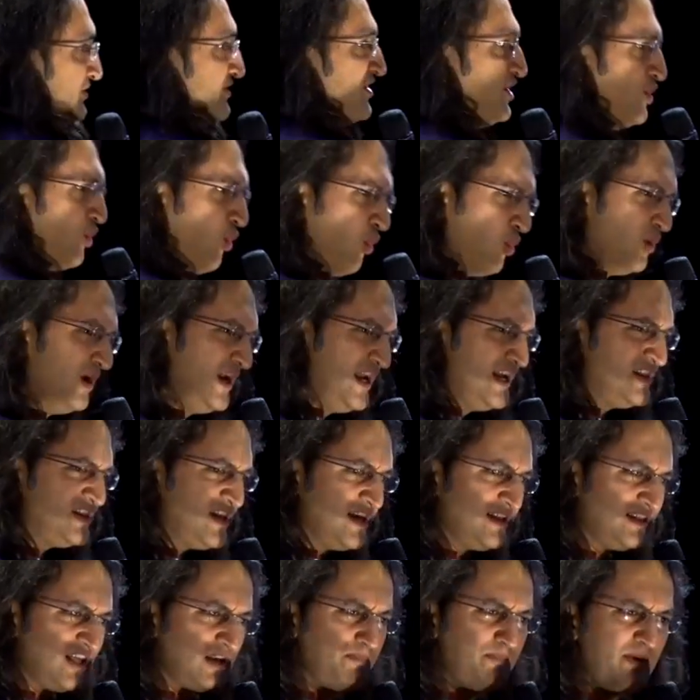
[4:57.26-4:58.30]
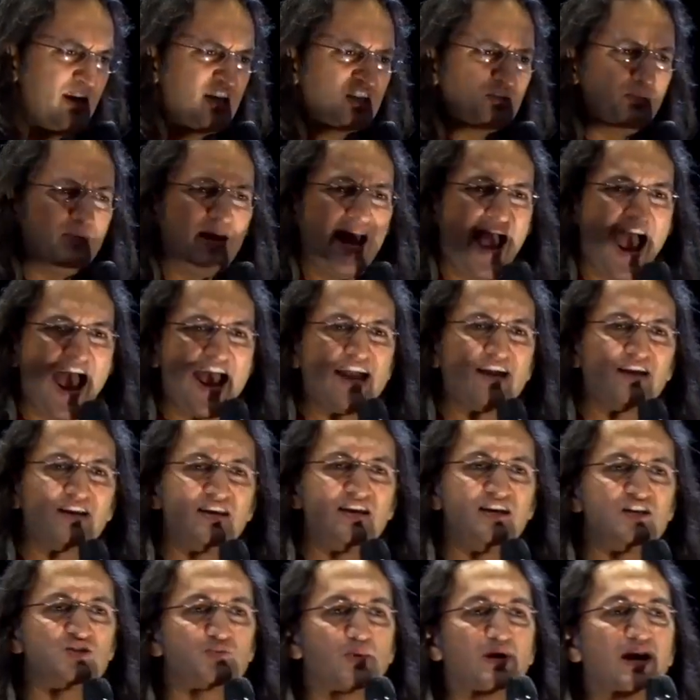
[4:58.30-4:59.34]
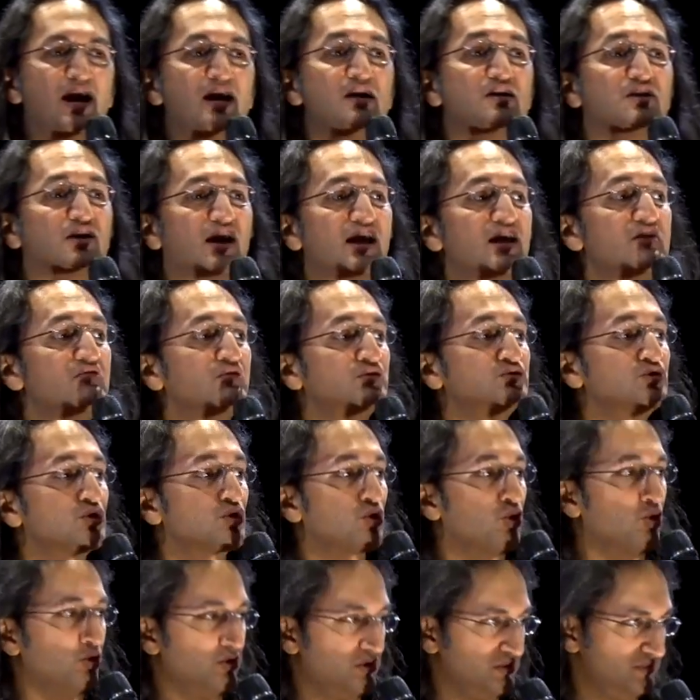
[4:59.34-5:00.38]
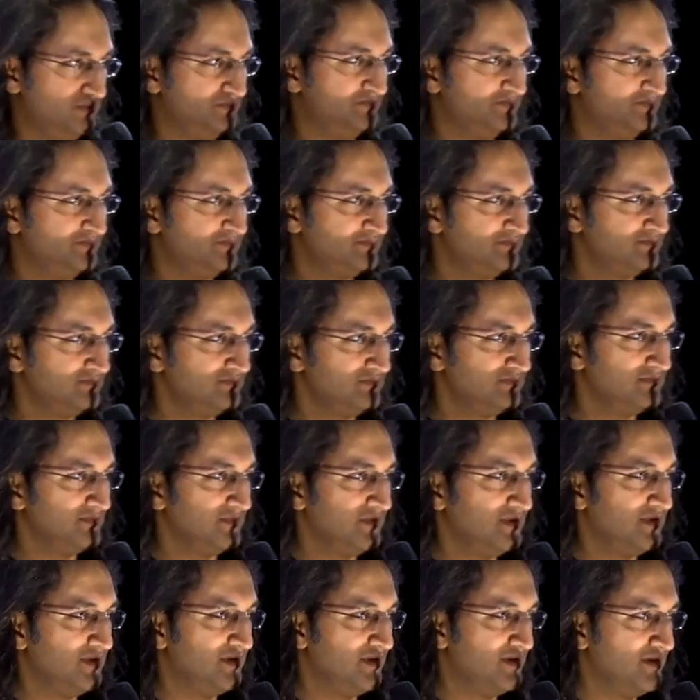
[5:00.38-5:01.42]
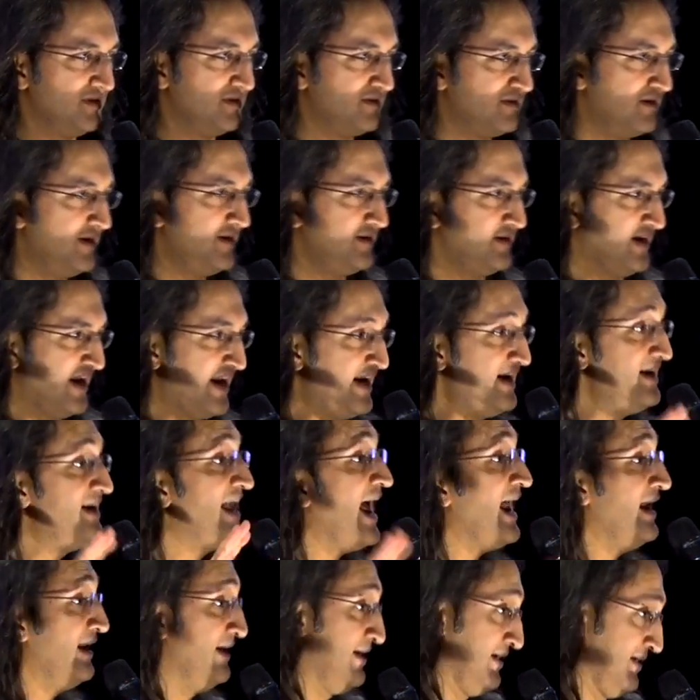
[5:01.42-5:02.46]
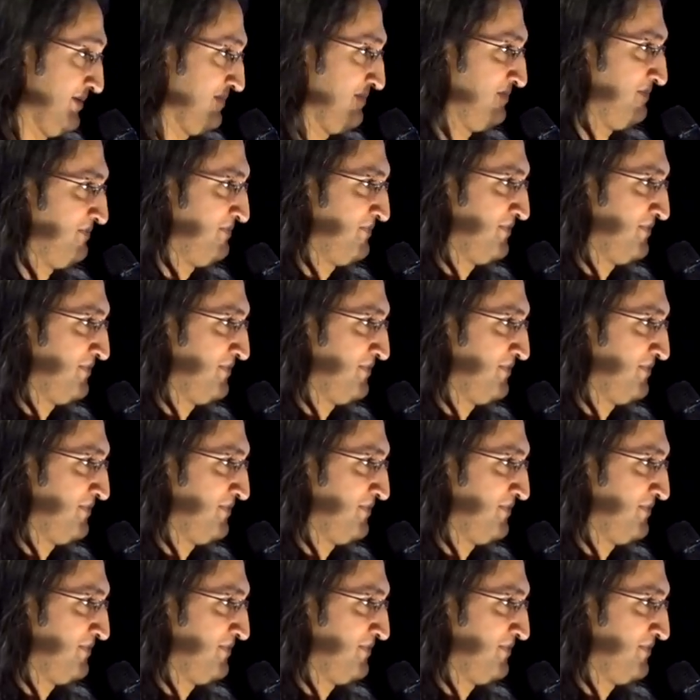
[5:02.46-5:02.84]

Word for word: The only thing that makes me angry is when I drive on the road, right? In Delhi.